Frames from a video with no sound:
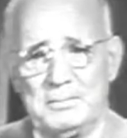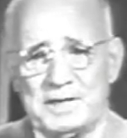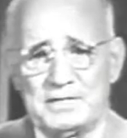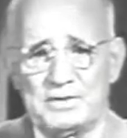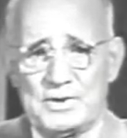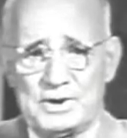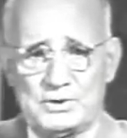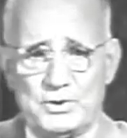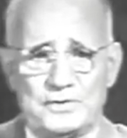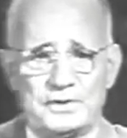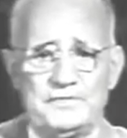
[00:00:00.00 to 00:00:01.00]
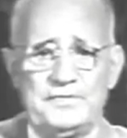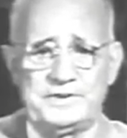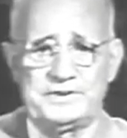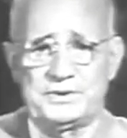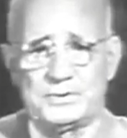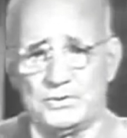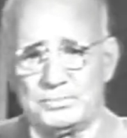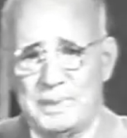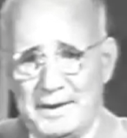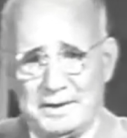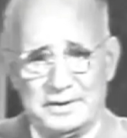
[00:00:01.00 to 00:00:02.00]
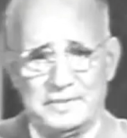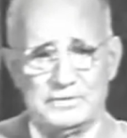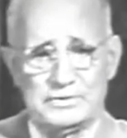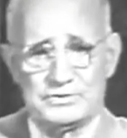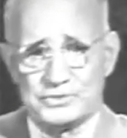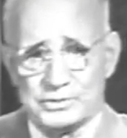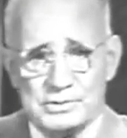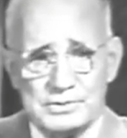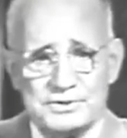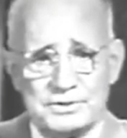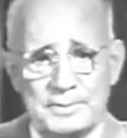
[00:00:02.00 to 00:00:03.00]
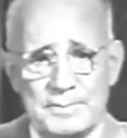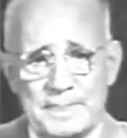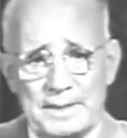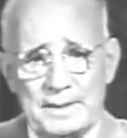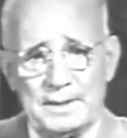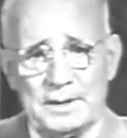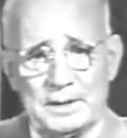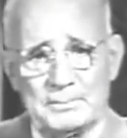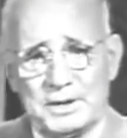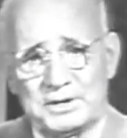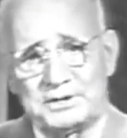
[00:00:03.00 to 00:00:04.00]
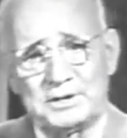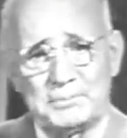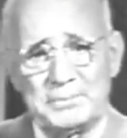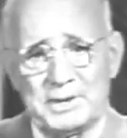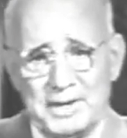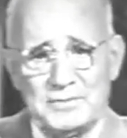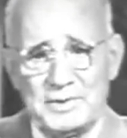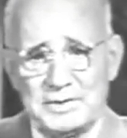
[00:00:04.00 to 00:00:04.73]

make the world over to fit your own pattern if you choose. But begin with